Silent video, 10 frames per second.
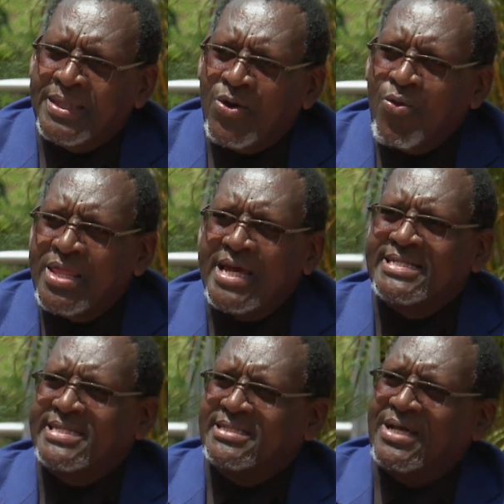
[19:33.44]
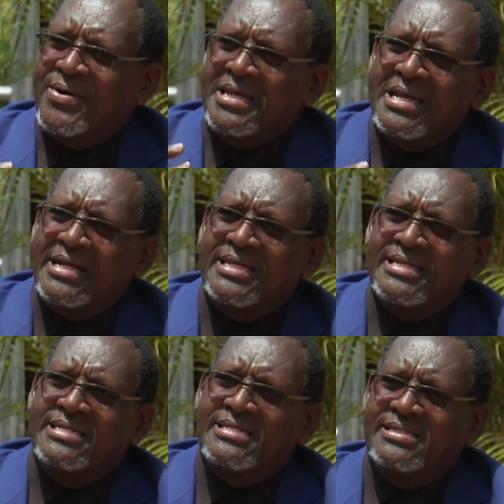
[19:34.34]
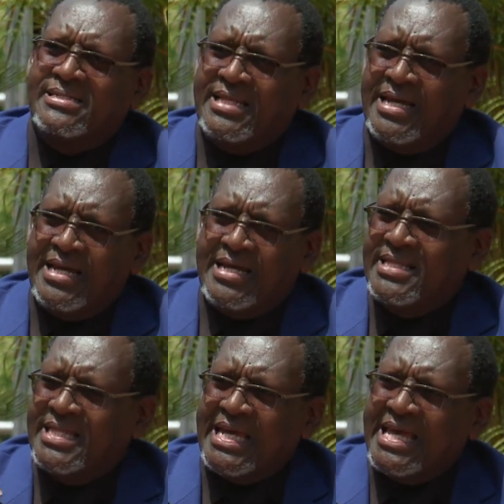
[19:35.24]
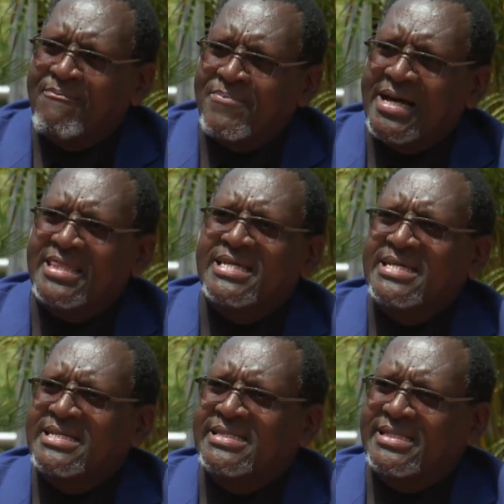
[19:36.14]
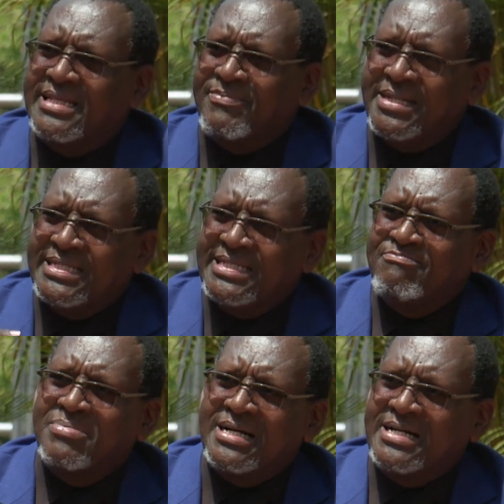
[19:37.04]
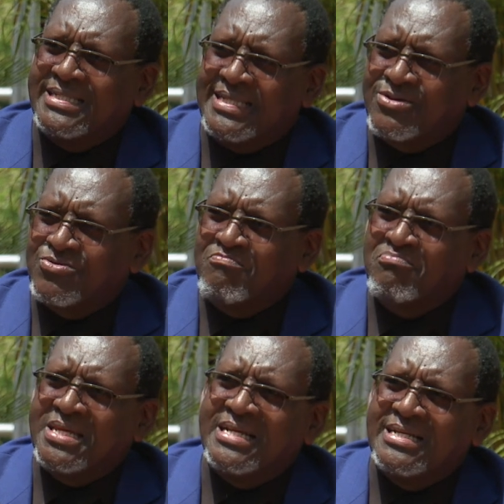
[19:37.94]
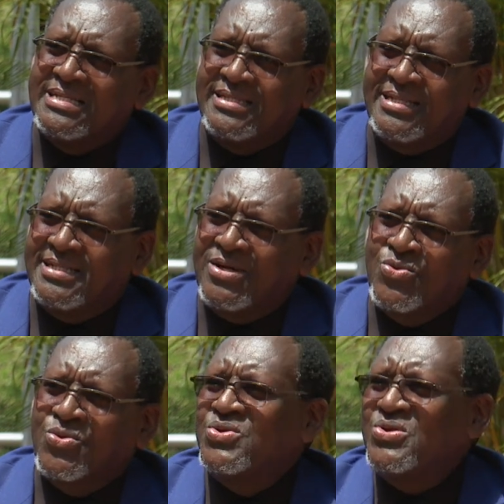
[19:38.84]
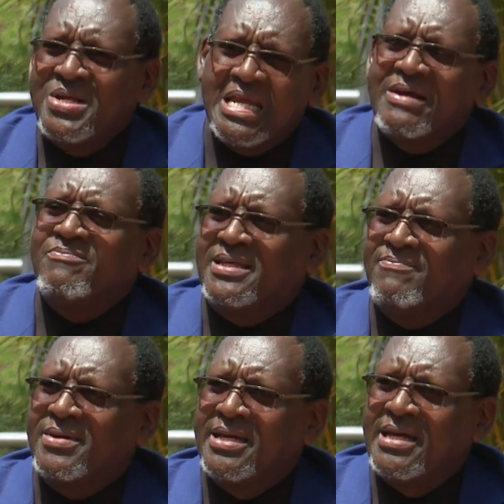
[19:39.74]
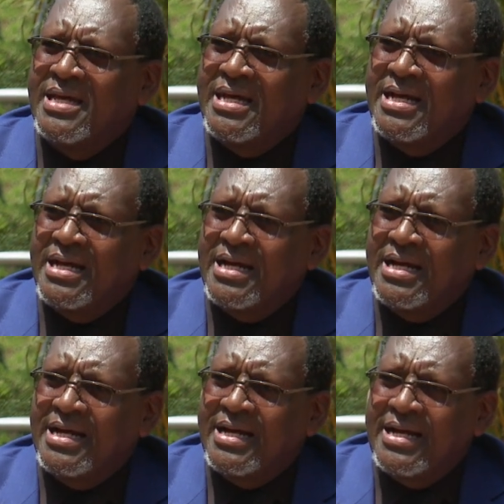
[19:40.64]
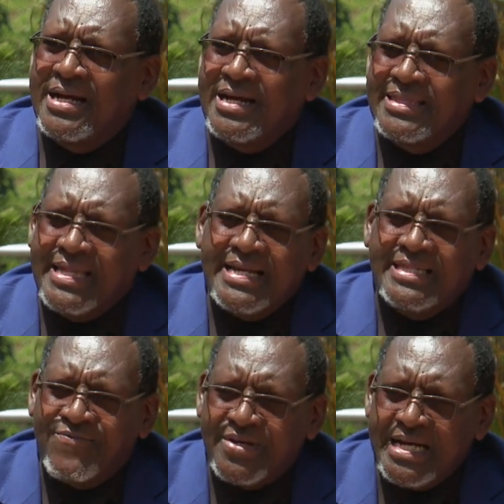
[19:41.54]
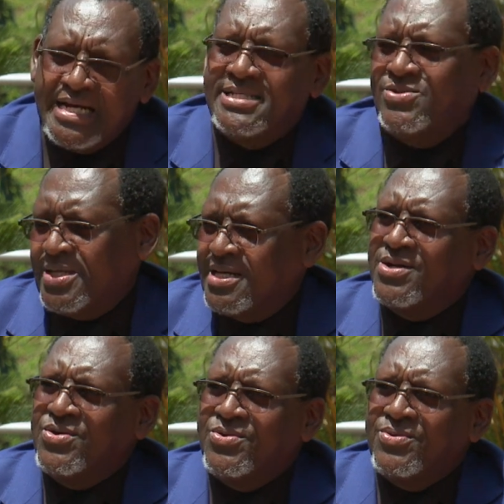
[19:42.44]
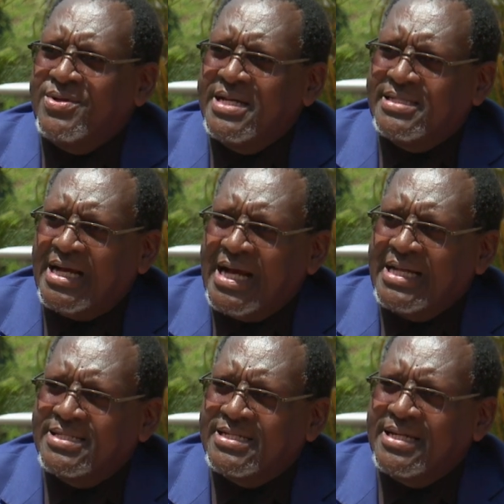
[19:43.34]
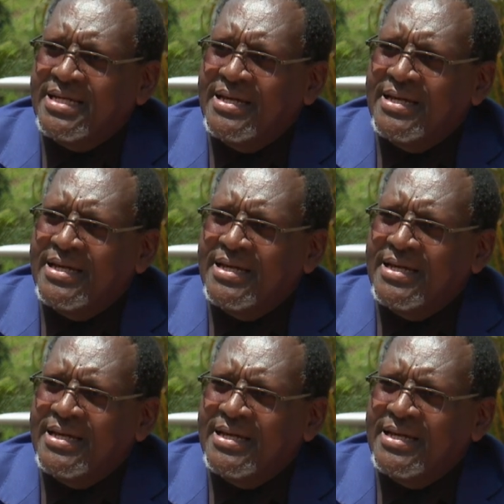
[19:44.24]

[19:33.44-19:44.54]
whether it is the Waiyakis, the Kemathis, the Matibas, the Rubias, the Shikuku, you name them, then the very least we can do as a country